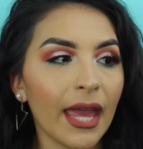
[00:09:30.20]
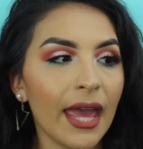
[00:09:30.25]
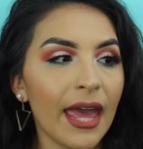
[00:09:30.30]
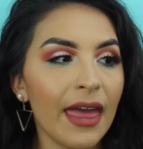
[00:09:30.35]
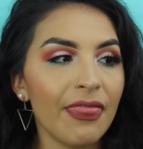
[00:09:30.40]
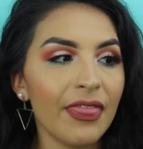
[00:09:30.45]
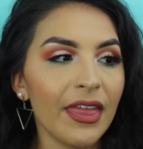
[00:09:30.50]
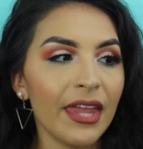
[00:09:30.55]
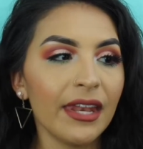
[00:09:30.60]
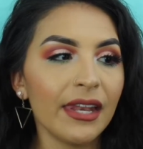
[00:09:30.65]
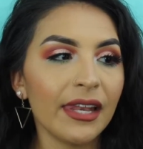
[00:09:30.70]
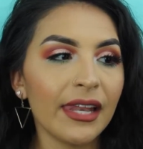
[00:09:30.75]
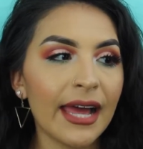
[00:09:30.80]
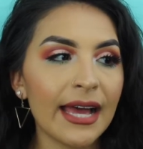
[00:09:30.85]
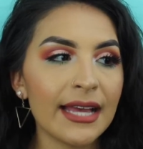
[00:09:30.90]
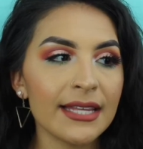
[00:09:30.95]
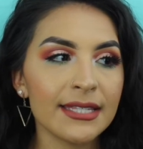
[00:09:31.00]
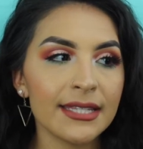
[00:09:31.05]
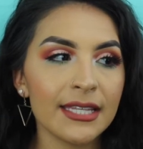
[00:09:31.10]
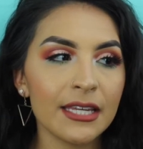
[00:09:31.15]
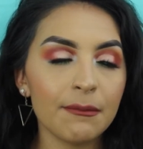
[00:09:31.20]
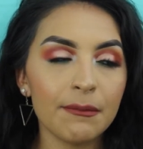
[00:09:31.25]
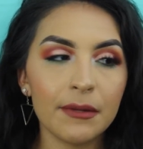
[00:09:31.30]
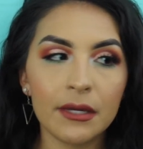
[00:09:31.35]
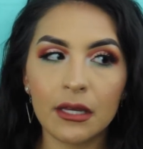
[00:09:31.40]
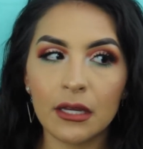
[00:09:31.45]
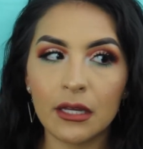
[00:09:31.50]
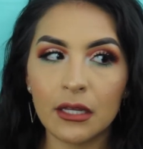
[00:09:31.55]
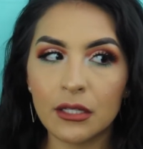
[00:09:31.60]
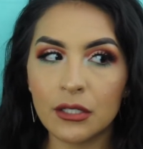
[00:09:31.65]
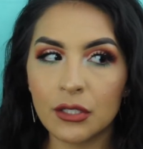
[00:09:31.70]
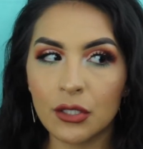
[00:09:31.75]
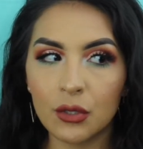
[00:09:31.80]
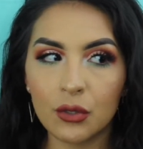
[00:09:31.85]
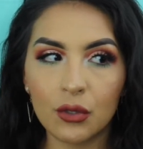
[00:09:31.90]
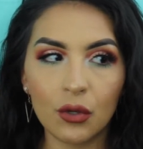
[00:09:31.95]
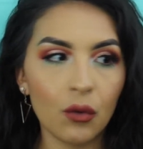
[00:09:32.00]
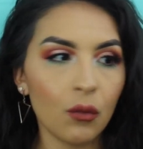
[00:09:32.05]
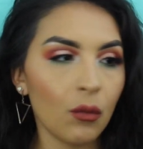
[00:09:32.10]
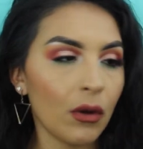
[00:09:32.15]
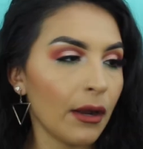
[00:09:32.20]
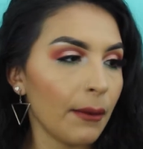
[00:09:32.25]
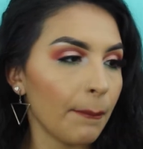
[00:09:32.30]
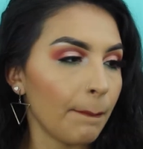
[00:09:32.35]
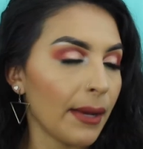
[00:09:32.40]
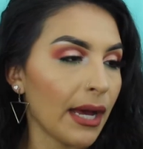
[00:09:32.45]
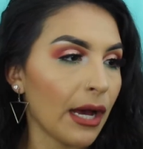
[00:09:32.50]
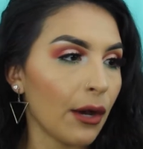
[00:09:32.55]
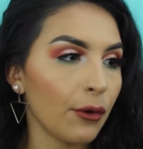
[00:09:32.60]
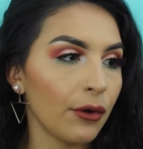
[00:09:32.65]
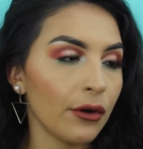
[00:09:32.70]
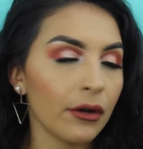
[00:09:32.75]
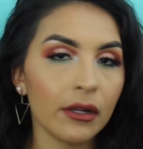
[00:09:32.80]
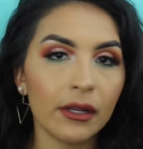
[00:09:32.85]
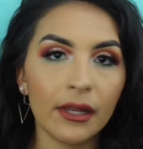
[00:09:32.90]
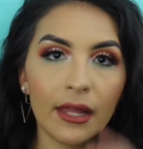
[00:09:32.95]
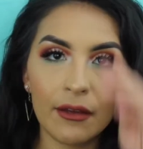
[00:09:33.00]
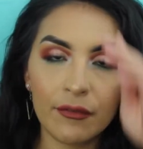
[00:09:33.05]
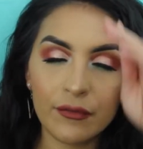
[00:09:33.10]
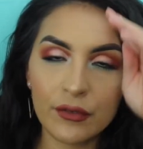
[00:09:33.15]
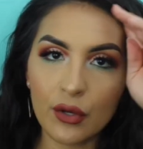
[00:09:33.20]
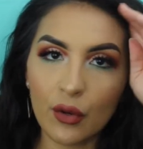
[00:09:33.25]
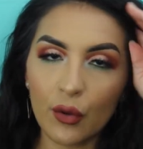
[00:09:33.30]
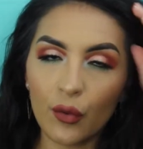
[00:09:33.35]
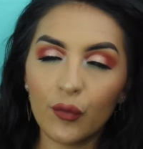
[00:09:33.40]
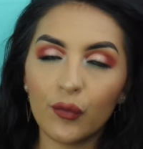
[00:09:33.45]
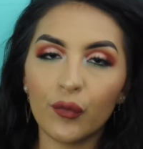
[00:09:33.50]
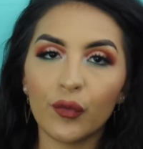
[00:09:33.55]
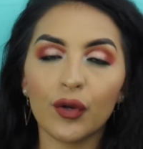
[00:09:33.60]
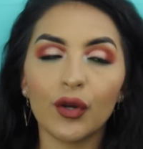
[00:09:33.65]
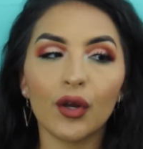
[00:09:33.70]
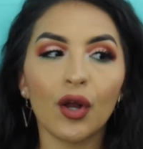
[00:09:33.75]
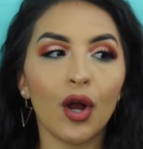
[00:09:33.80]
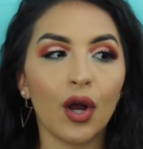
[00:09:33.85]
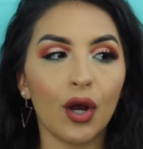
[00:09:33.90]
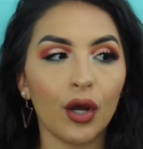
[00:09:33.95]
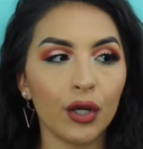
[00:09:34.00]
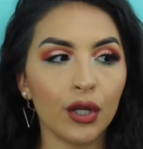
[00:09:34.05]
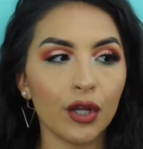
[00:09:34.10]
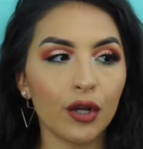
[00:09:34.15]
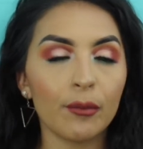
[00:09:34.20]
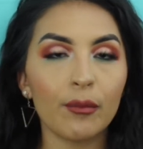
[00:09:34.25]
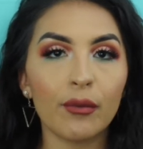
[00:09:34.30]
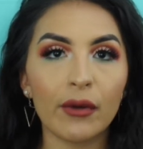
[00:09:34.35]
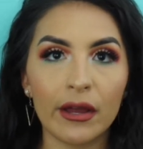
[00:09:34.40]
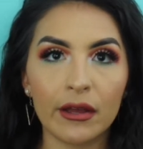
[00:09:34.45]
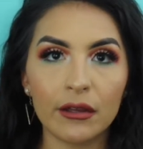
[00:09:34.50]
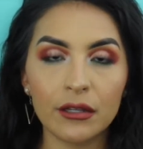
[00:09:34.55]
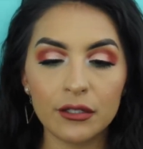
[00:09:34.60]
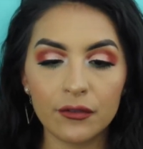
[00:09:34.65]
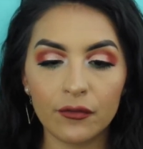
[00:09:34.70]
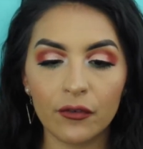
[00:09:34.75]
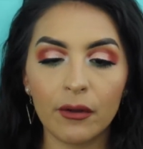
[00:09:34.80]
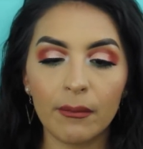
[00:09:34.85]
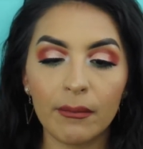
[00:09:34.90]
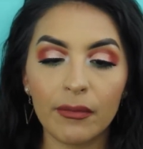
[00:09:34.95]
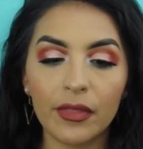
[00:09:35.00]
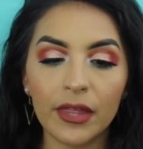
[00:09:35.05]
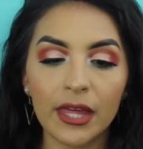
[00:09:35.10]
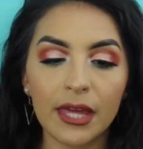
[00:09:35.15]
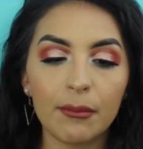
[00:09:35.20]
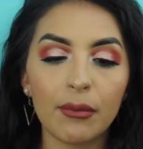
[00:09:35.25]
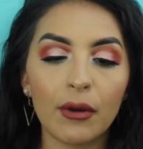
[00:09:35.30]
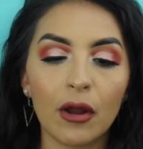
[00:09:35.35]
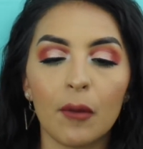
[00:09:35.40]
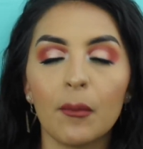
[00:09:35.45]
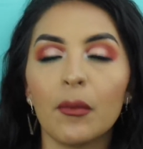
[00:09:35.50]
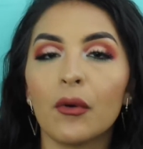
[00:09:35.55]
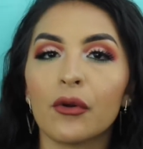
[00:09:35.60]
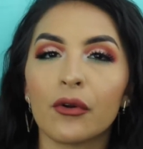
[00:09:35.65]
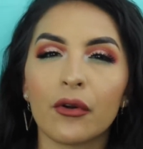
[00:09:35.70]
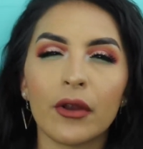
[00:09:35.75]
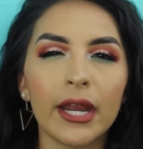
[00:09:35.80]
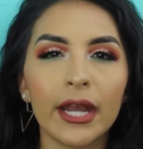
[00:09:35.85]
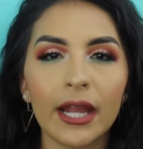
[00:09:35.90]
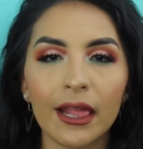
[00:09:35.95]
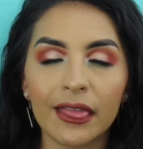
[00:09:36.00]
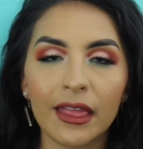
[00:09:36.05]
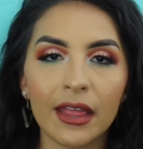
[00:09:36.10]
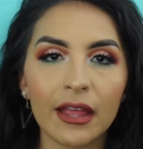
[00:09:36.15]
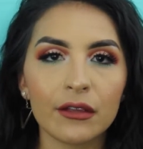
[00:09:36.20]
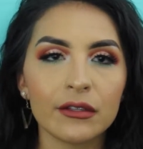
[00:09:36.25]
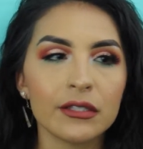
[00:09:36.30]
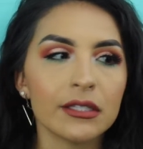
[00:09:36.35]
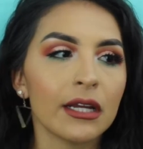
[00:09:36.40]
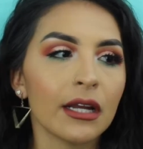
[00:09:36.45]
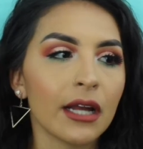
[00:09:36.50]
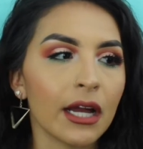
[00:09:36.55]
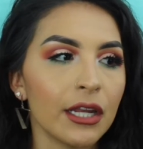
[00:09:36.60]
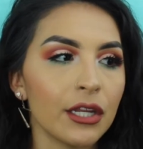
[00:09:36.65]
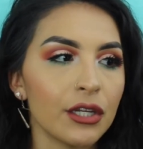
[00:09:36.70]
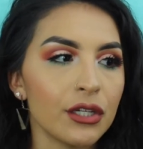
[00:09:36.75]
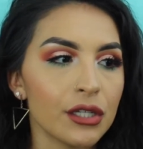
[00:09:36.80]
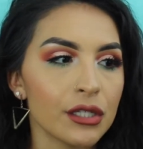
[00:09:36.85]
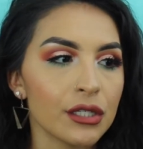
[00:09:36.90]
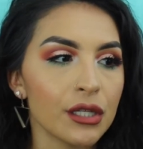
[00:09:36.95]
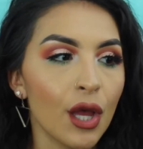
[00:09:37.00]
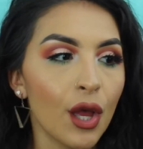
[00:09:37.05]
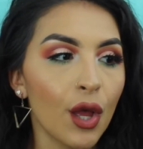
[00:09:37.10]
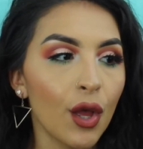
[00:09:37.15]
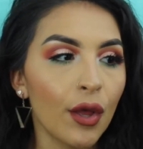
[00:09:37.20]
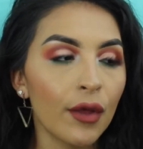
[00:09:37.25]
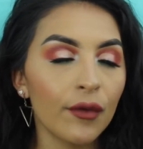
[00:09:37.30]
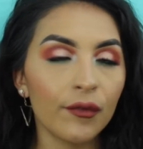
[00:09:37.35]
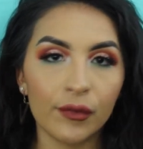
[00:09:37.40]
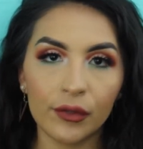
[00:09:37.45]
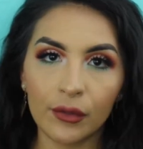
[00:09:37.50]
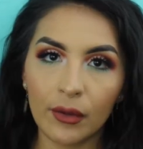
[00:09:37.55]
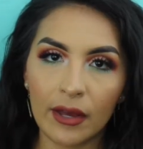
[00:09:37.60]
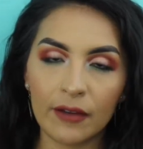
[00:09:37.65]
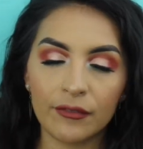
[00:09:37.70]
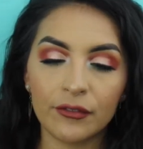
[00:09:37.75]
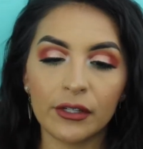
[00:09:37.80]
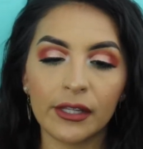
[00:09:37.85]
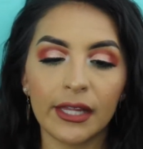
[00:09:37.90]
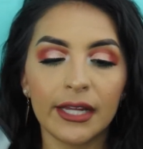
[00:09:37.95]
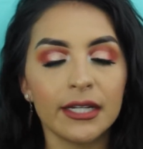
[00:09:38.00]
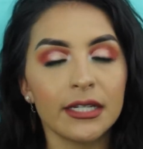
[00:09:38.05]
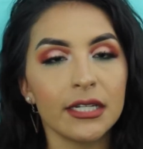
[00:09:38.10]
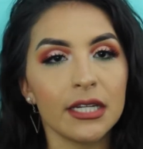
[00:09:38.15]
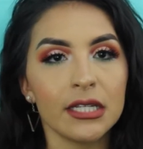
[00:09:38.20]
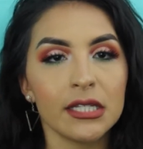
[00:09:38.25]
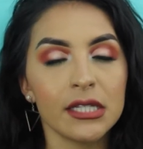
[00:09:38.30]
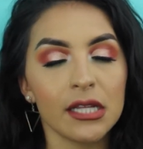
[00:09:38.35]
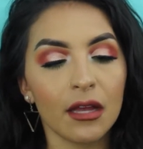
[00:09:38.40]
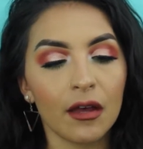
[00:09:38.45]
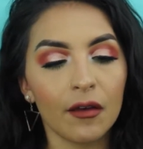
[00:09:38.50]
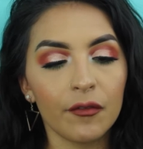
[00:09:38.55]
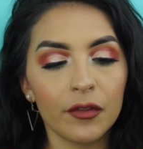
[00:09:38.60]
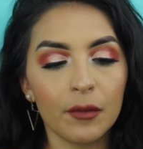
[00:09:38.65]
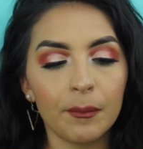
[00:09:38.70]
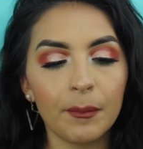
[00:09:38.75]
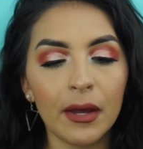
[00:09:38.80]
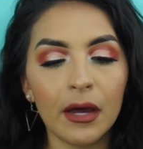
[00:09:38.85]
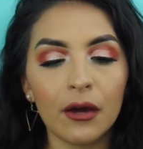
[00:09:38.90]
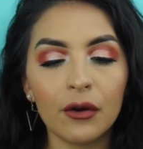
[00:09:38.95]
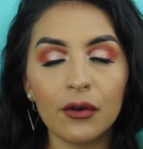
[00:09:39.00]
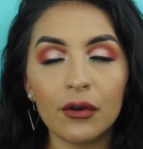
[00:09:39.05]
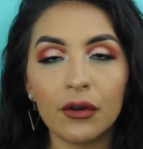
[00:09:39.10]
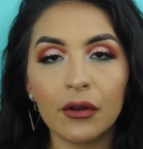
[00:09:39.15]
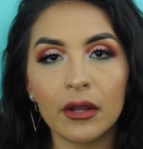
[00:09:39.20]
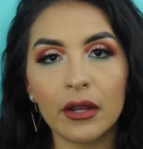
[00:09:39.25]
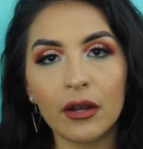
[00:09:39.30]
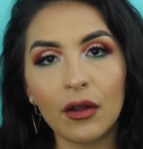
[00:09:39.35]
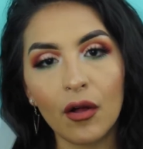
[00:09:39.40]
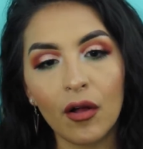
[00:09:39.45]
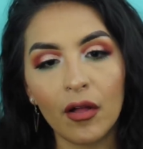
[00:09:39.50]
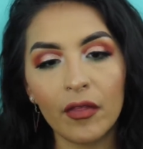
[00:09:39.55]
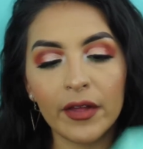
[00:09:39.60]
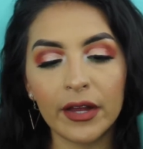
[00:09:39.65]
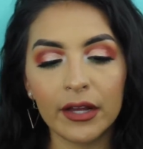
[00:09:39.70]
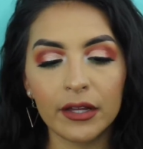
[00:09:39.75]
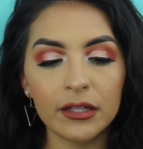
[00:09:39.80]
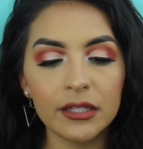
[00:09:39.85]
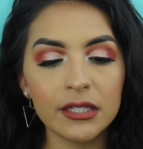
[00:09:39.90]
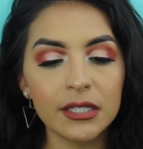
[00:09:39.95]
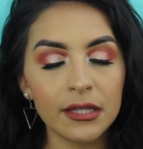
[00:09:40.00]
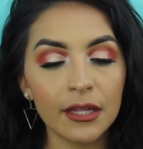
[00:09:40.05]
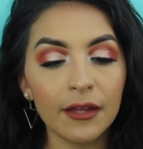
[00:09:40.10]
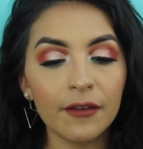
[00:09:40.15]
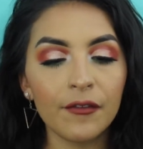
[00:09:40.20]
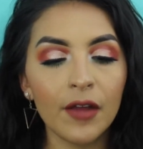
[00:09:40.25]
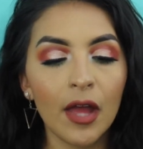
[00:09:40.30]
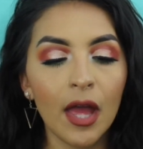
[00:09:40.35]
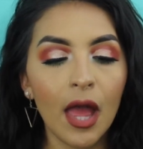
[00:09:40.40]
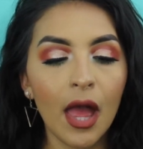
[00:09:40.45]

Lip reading: And then lastly, because you don't want powder left over on your brows from the brow bone or anything else that kind of just flew after like dusting off the powder and all that good stuff,